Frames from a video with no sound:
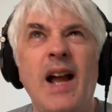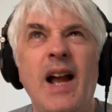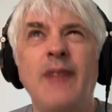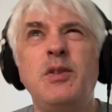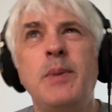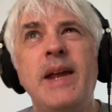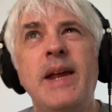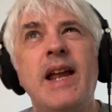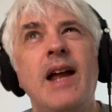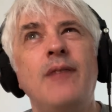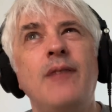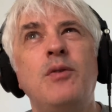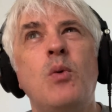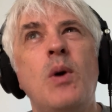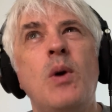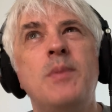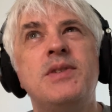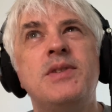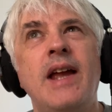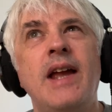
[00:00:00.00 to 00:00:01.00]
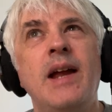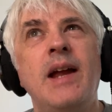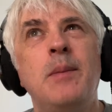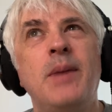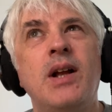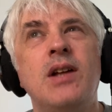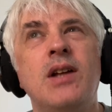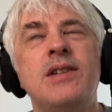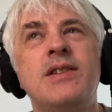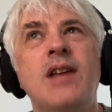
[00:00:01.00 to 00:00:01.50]
I have to be careful what I'm saying,
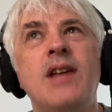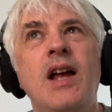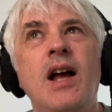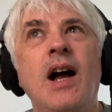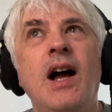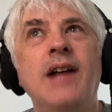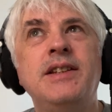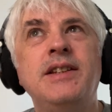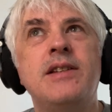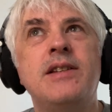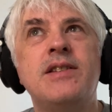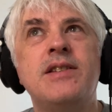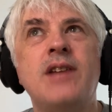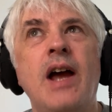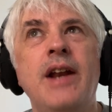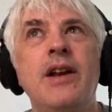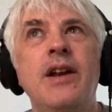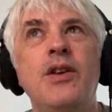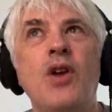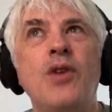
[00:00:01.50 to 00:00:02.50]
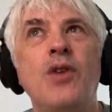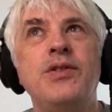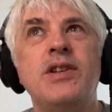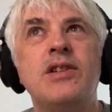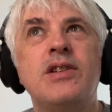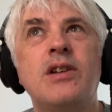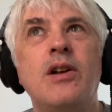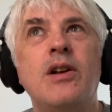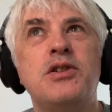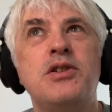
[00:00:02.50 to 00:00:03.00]
because I did sign a
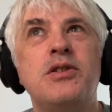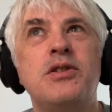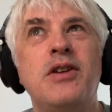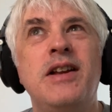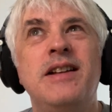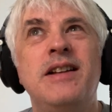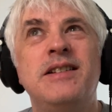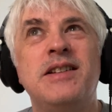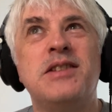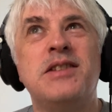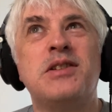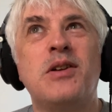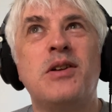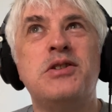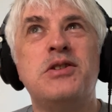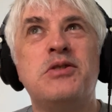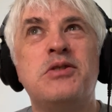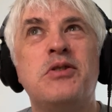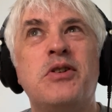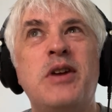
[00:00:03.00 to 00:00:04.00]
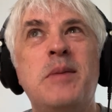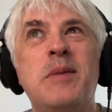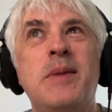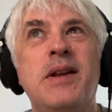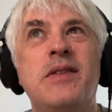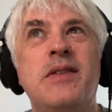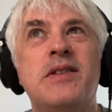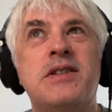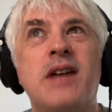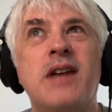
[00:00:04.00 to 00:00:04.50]
non-disclosure
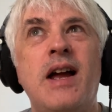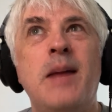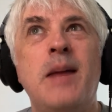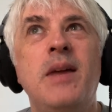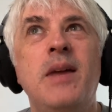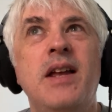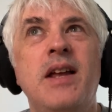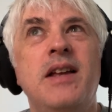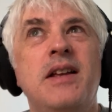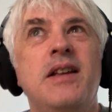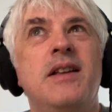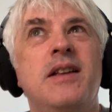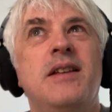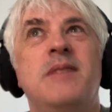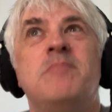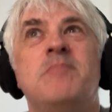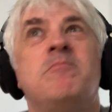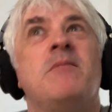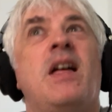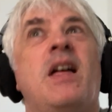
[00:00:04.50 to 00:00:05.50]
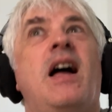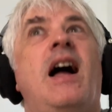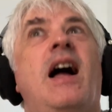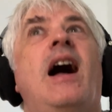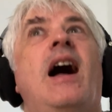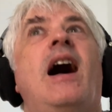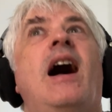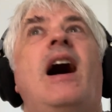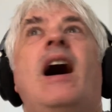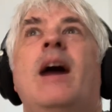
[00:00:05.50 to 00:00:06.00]
agreement at the time.
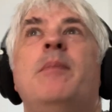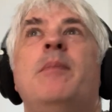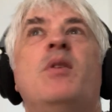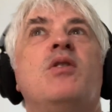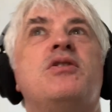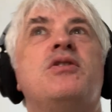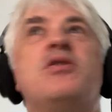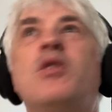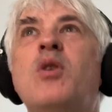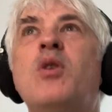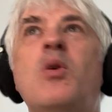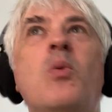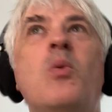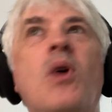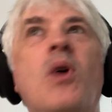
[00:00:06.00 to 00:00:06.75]
I'm not sure